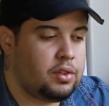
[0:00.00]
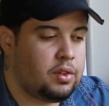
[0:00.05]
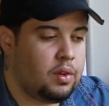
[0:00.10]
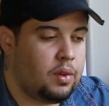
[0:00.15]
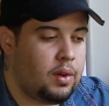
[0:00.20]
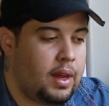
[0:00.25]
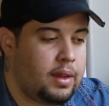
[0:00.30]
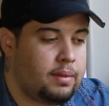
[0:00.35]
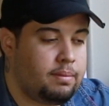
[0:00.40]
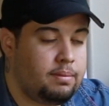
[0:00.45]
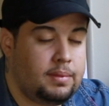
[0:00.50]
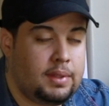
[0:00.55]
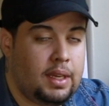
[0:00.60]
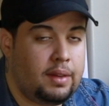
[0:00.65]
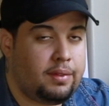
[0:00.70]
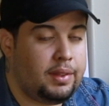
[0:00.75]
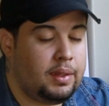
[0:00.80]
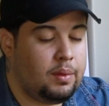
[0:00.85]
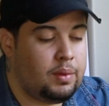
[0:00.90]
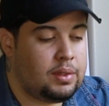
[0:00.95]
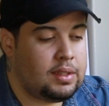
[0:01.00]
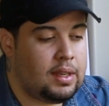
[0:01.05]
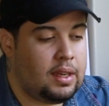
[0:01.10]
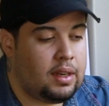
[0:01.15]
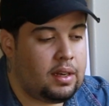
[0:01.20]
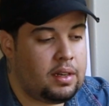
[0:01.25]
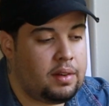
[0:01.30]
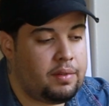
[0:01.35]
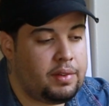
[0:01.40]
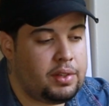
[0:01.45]
So I definitely was
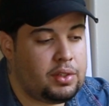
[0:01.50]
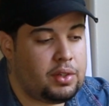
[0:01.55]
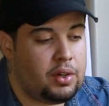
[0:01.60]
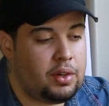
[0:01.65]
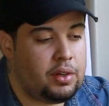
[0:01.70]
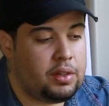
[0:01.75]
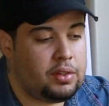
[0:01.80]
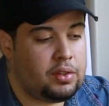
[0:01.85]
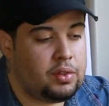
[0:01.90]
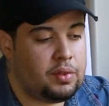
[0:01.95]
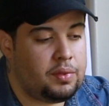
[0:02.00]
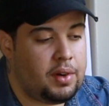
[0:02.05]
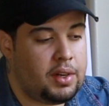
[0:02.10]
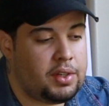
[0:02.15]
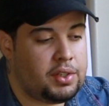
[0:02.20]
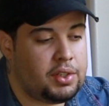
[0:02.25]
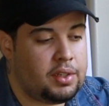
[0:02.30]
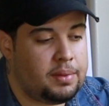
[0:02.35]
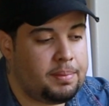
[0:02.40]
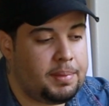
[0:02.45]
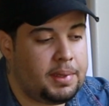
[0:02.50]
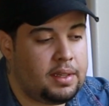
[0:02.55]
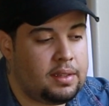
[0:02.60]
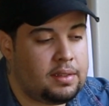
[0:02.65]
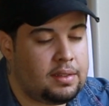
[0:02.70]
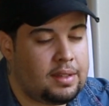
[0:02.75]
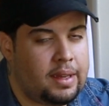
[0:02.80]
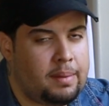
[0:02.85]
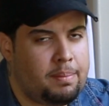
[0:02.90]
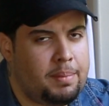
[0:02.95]
not going to return it to Russia
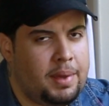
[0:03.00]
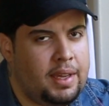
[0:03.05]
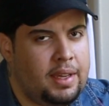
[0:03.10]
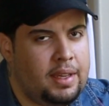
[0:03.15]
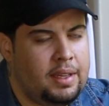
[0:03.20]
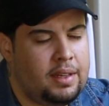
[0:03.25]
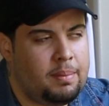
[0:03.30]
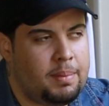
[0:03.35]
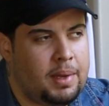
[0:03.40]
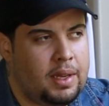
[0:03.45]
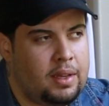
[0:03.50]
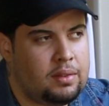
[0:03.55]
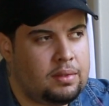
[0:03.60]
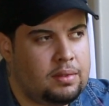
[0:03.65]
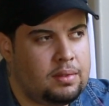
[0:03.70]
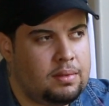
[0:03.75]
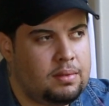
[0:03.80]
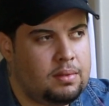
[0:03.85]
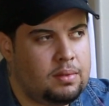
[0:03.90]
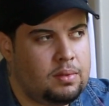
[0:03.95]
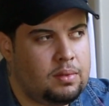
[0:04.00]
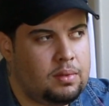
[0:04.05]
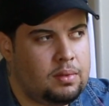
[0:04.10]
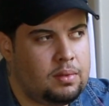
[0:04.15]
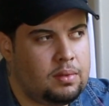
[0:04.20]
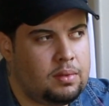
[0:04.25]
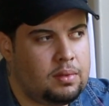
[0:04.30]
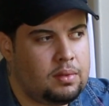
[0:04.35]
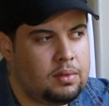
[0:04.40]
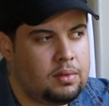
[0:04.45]
because I paid about
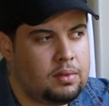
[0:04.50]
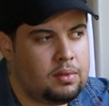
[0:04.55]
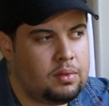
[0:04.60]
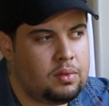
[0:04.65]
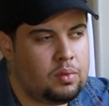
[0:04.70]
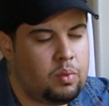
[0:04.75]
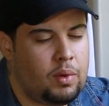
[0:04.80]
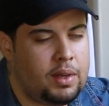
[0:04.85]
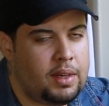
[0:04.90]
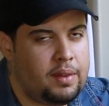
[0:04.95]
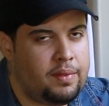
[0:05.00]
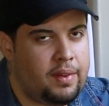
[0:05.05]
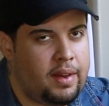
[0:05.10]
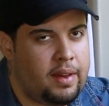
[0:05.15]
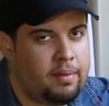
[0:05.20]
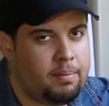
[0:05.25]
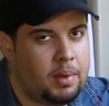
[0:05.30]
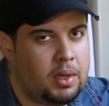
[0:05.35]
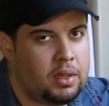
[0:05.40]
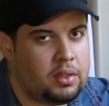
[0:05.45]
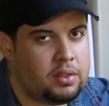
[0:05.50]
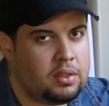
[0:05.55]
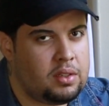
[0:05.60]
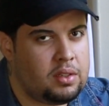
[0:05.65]
25